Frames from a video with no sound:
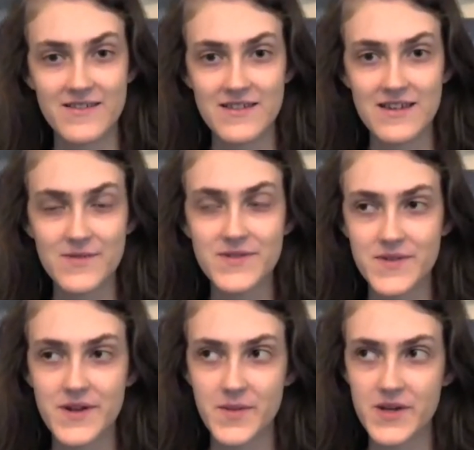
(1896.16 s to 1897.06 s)
He was
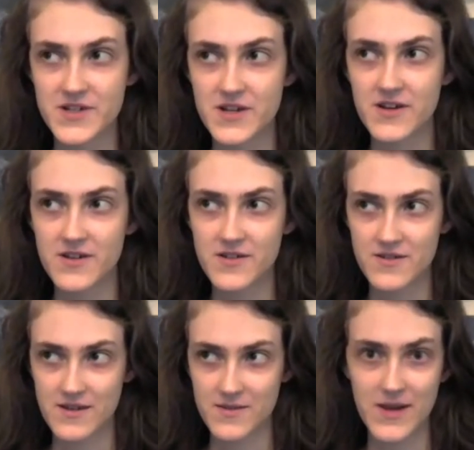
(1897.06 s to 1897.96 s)
very much a
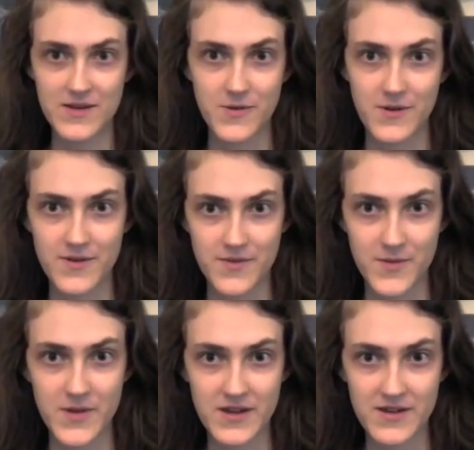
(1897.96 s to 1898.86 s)
mentor
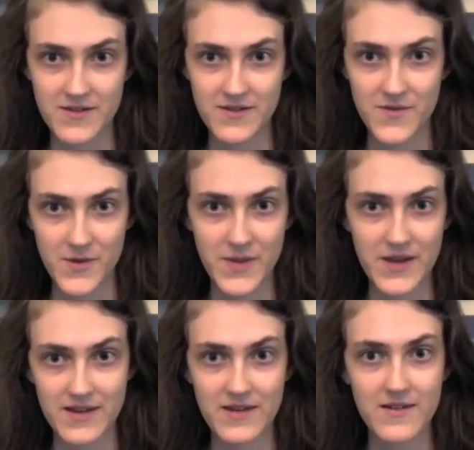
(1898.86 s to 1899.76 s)
for me in
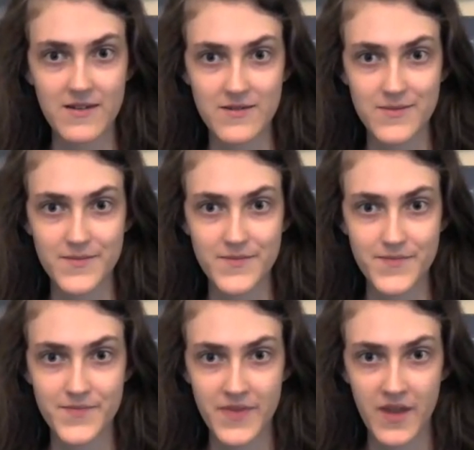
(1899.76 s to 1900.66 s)
filmmaking, and
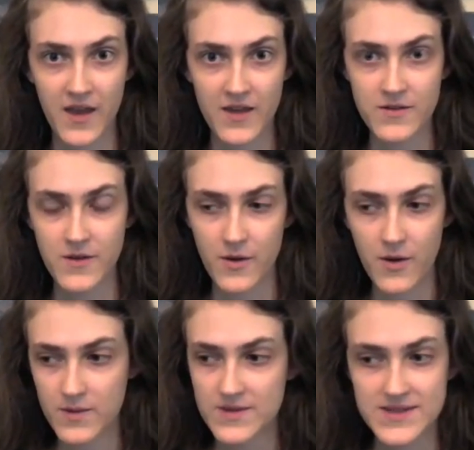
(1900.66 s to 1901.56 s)
you know,
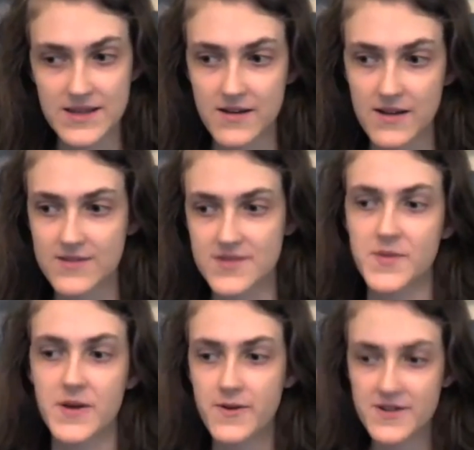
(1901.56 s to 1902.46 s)
always there to answer
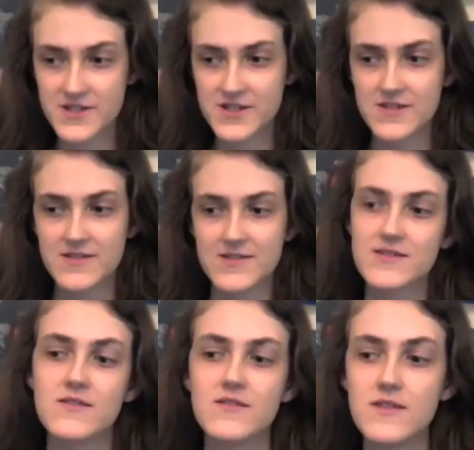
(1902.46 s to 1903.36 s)
my questions.
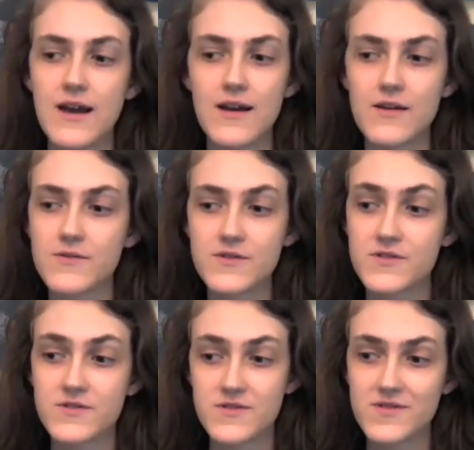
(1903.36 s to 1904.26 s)
And yeah, it
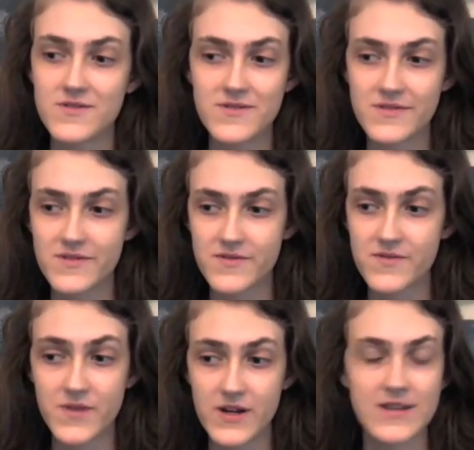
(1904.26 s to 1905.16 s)
was
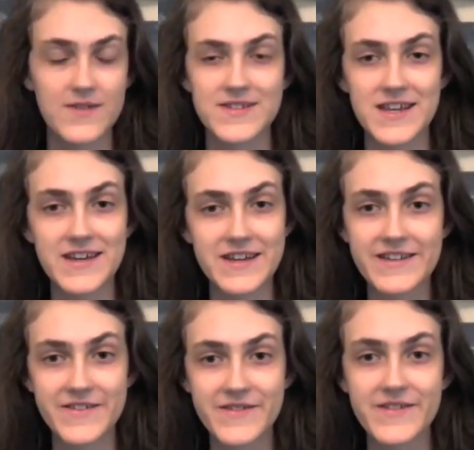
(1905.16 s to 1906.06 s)
very
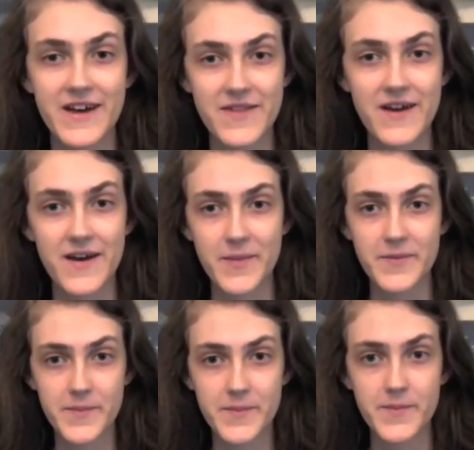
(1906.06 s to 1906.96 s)
devastating to have that
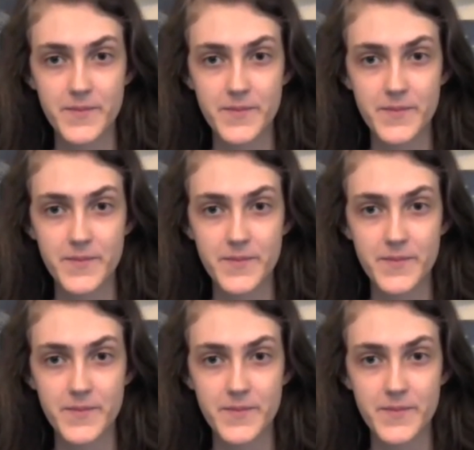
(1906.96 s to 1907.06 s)
happen.